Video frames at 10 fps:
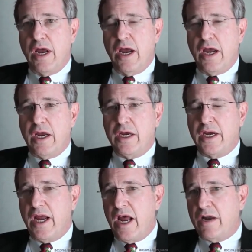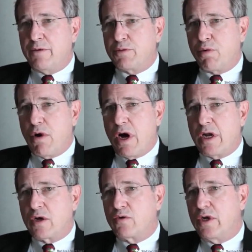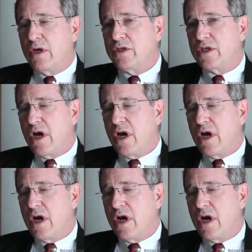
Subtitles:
a cannabis product that is